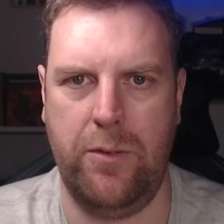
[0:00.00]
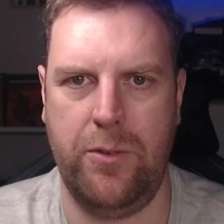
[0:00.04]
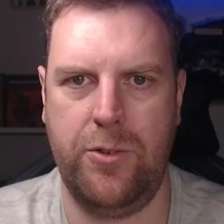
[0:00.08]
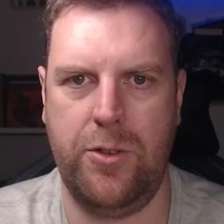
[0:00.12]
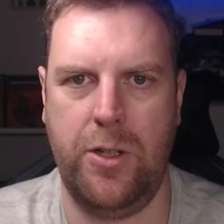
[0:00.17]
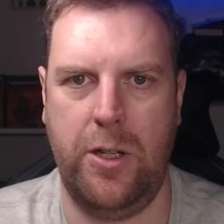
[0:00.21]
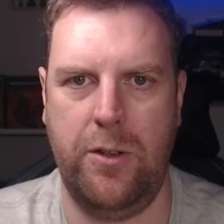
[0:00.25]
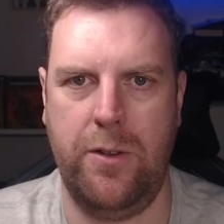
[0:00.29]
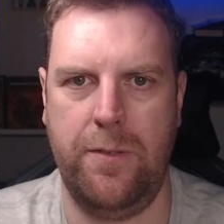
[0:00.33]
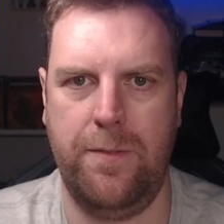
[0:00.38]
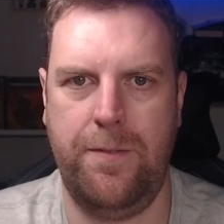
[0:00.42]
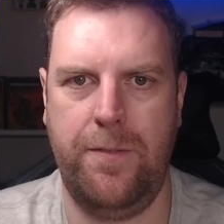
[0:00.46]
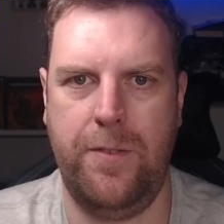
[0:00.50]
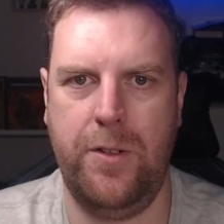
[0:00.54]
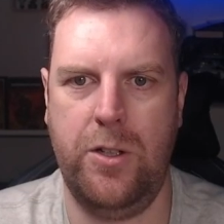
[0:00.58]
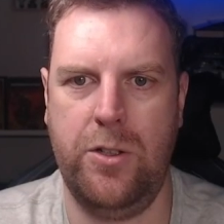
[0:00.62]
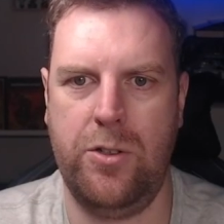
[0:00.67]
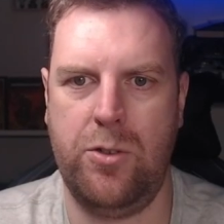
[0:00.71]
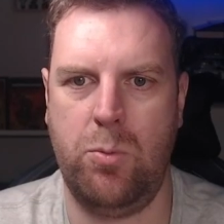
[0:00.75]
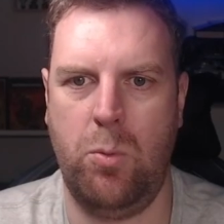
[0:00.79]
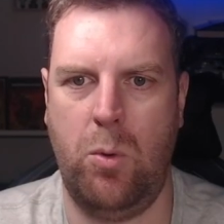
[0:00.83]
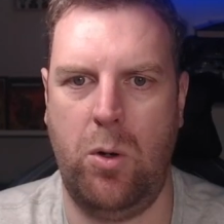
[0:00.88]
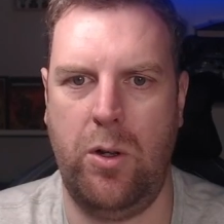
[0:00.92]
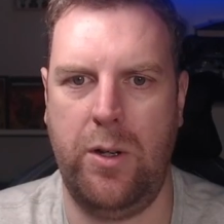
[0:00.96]
So the
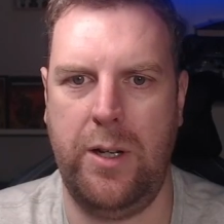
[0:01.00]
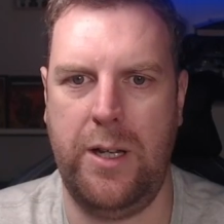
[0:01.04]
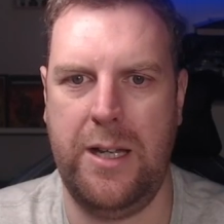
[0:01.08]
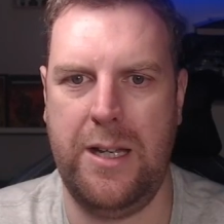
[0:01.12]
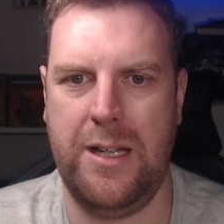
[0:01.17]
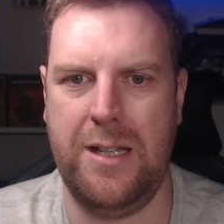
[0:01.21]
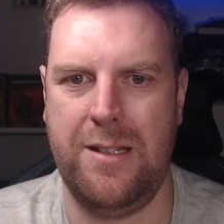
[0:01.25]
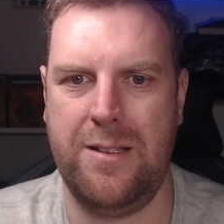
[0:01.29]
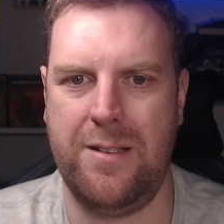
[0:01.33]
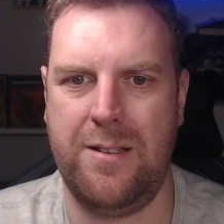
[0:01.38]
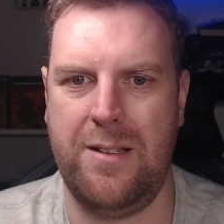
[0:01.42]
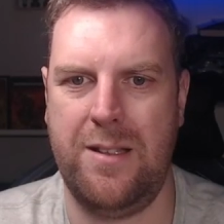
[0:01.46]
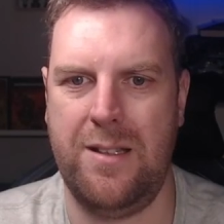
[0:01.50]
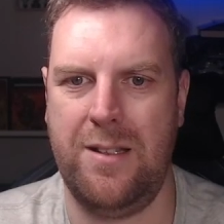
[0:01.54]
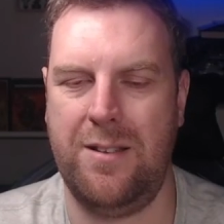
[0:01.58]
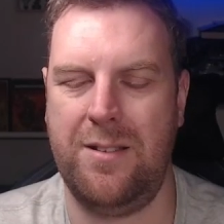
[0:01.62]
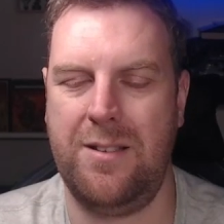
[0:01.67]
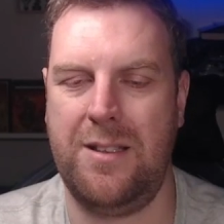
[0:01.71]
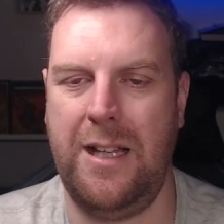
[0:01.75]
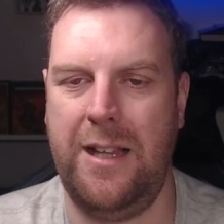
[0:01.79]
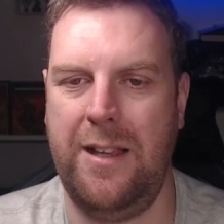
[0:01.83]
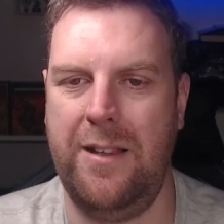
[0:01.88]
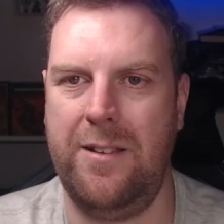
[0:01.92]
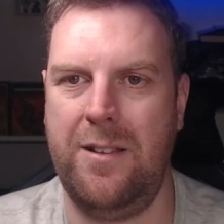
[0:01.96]
first one is the
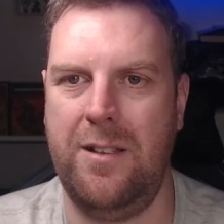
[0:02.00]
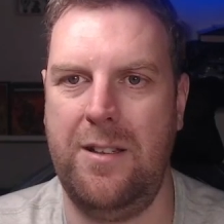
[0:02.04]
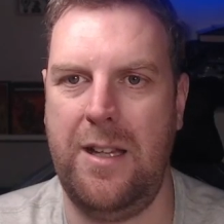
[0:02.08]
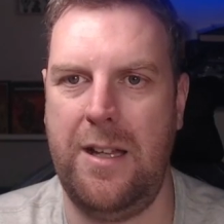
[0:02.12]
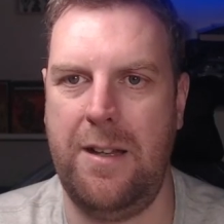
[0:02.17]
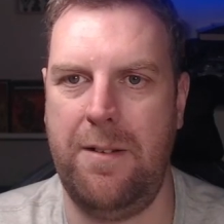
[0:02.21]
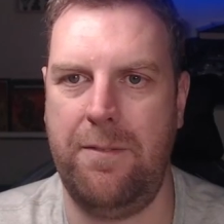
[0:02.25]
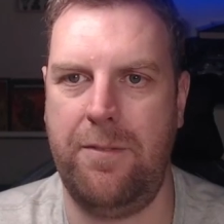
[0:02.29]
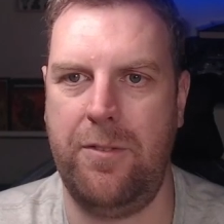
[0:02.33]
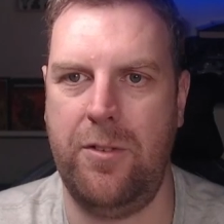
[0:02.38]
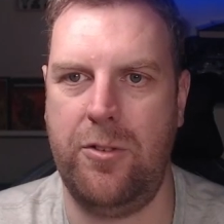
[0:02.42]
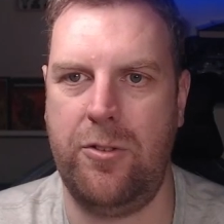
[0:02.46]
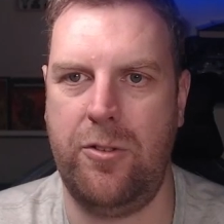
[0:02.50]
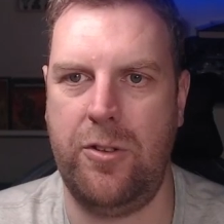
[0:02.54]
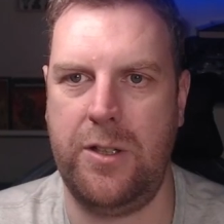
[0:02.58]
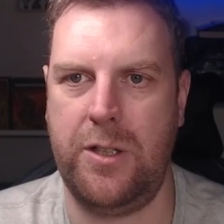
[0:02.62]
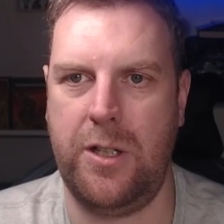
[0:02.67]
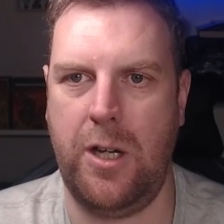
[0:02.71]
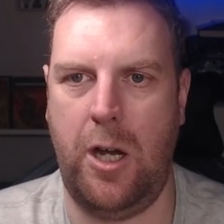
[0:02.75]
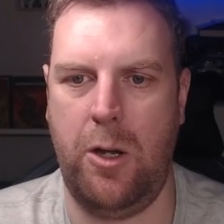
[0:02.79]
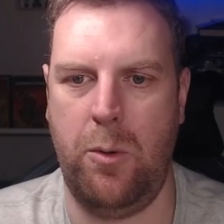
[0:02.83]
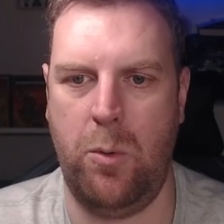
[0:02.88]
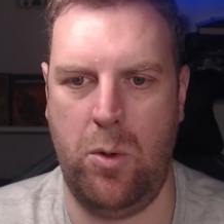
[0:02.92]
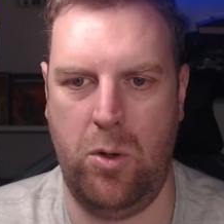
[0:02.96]
Skeleton Infantry
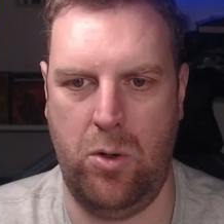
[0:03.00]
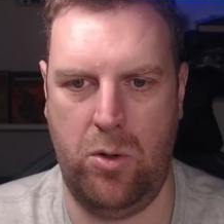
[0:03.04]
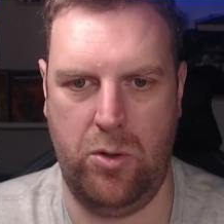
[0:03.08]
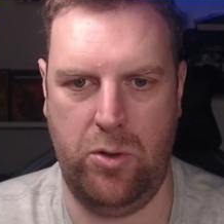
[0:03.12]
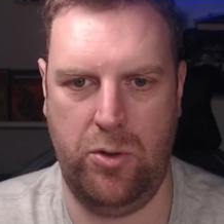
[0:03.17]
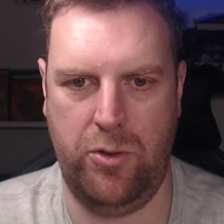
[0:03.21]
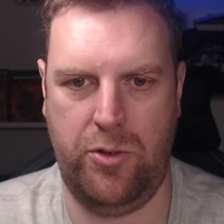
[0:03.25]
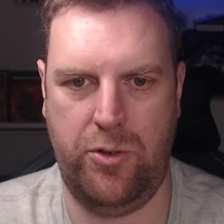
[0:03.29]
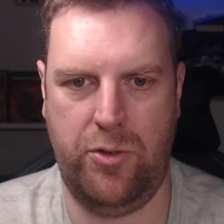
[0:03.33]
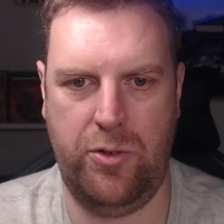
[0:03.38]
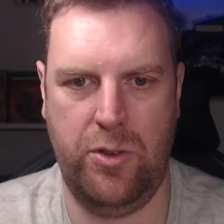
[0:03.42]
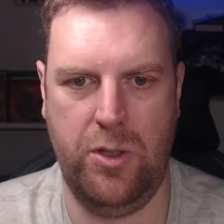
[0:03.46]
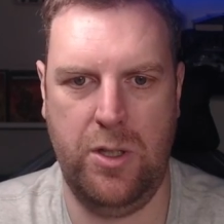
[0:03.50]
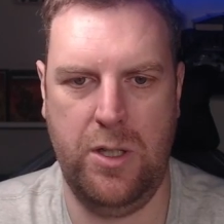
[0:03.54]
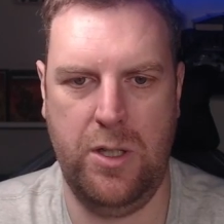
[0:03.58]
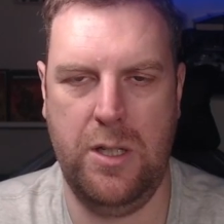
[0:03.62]
Cohorts.